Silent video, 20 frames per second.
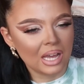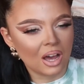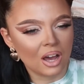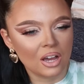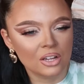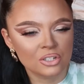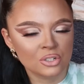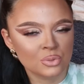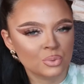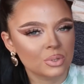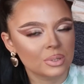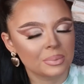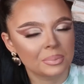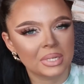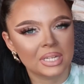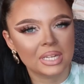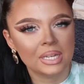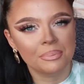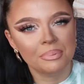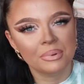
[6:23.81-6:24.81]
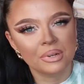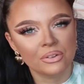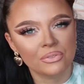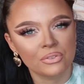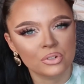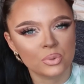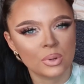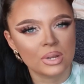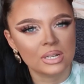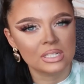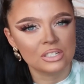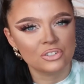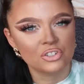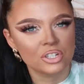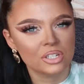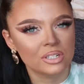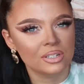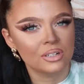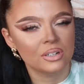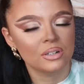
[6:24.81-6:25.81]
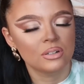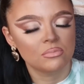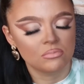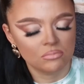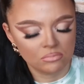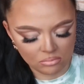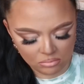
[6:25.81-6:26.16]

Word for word: I just wouldn't be keeping it for 23 euro,